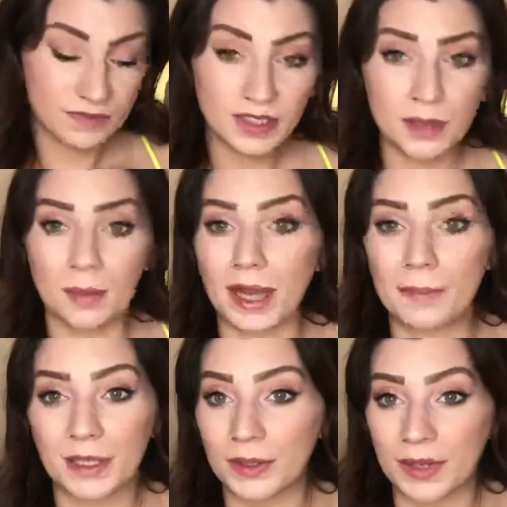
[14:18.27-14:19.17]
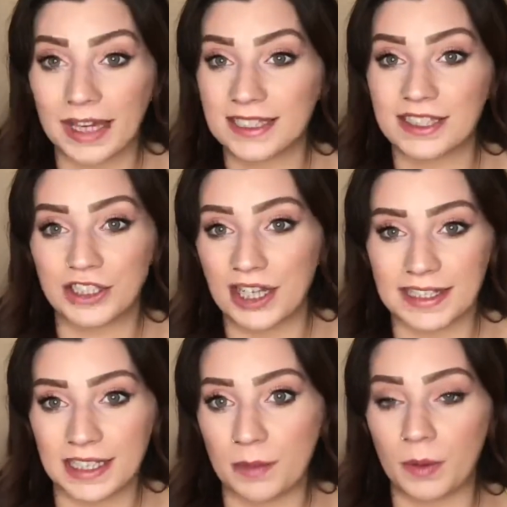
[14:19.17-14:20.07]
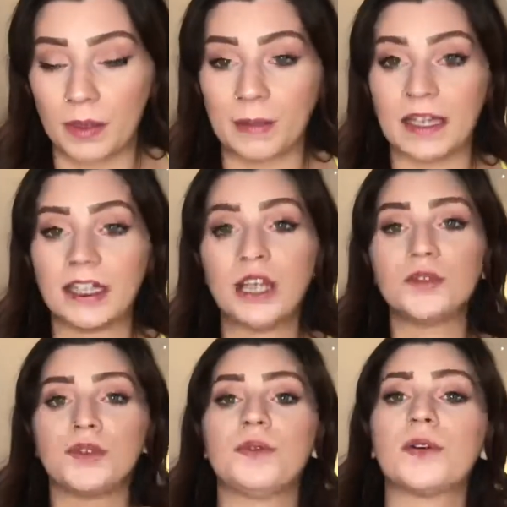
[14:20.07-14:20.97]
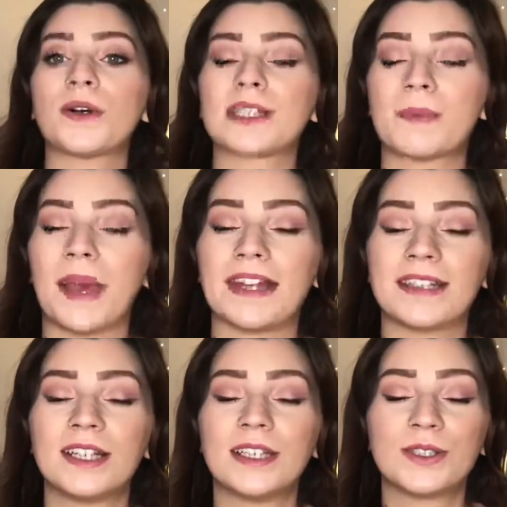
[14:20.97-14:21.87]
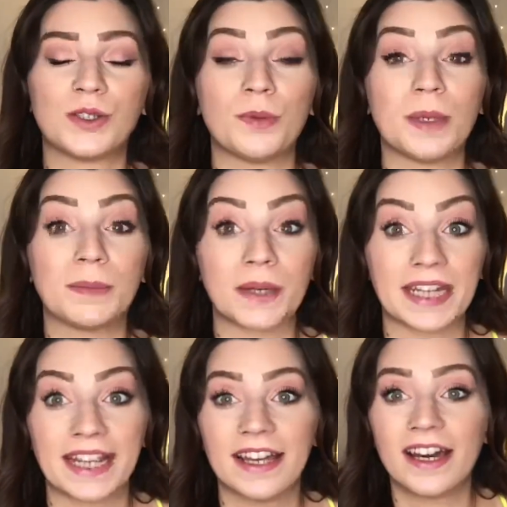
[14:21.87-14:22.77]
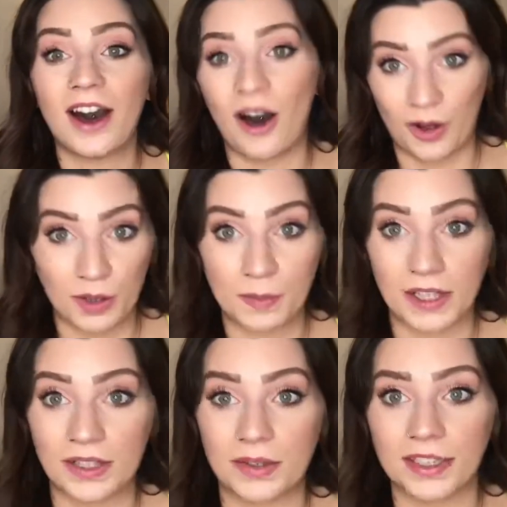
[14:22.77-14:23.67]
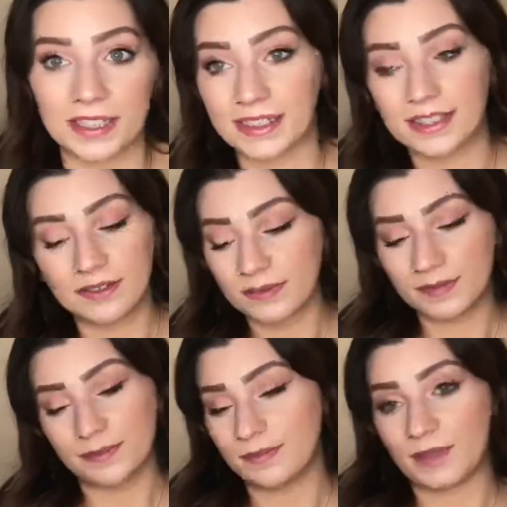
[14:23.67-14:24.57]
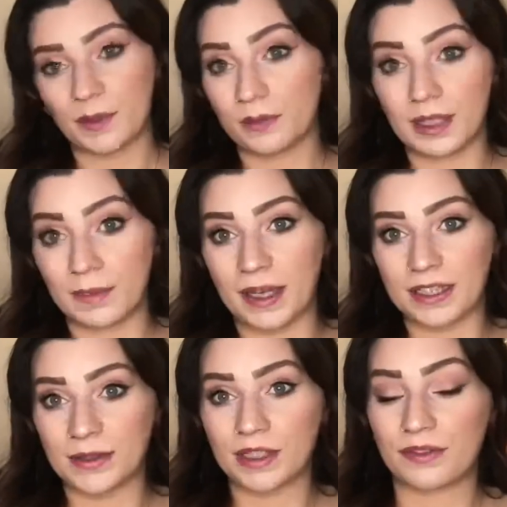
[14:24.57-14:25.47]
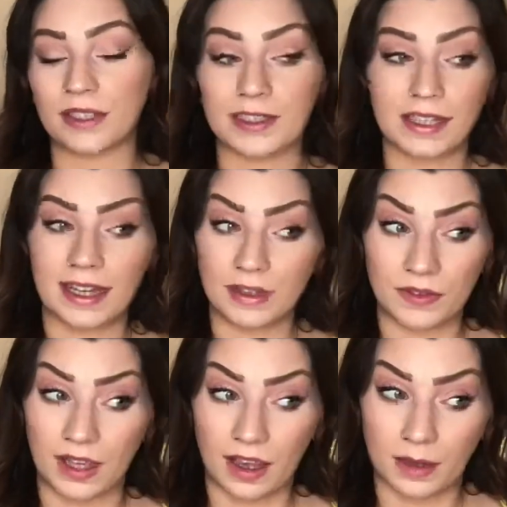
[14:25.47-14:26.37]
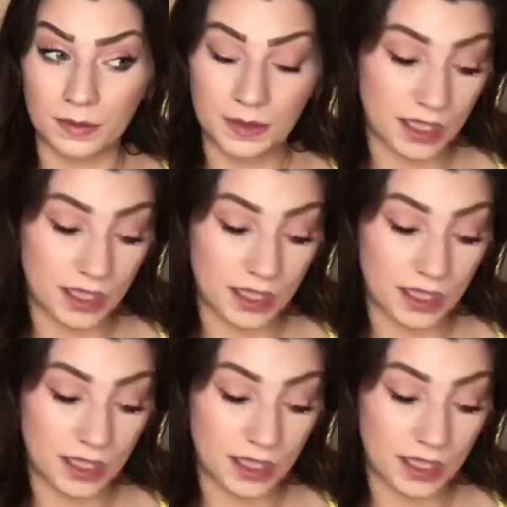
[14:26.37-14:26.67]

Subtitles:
buy a pillowcase to jazz it up a wee bit. Do not spend stupid money on a pillow, because it really makes no difference. I have the hiccups.